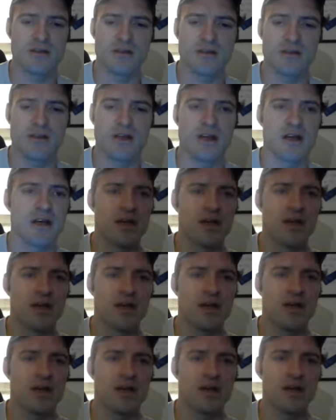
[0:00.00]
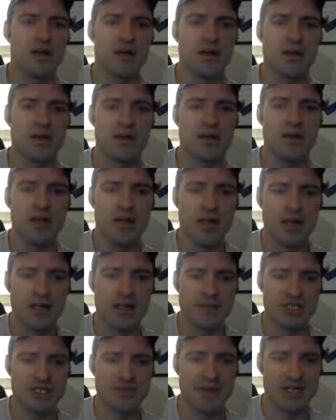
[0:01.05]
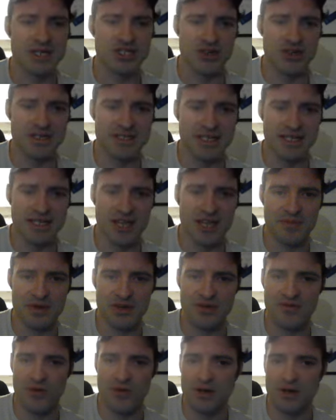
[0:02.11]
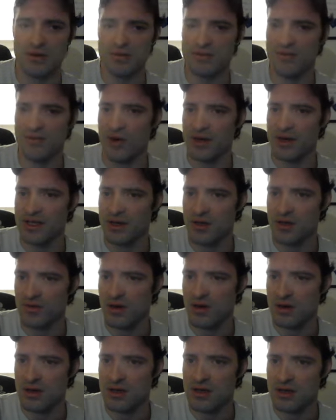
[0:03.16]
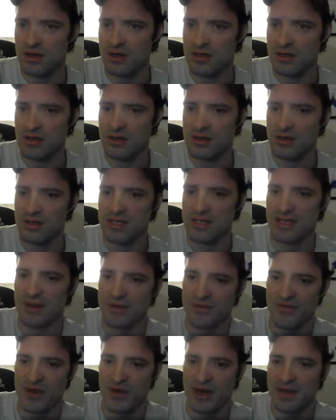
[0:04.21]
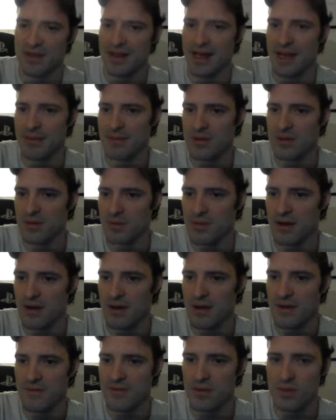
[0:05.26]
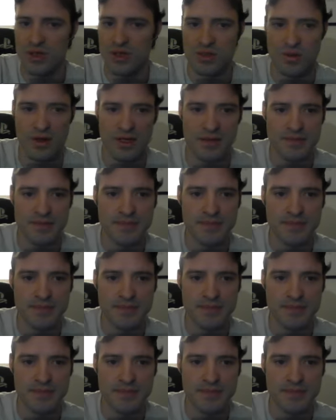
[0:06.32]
Let me just make sure it is the Death Spitters before I tell you wrong, because I always forget the name of which one.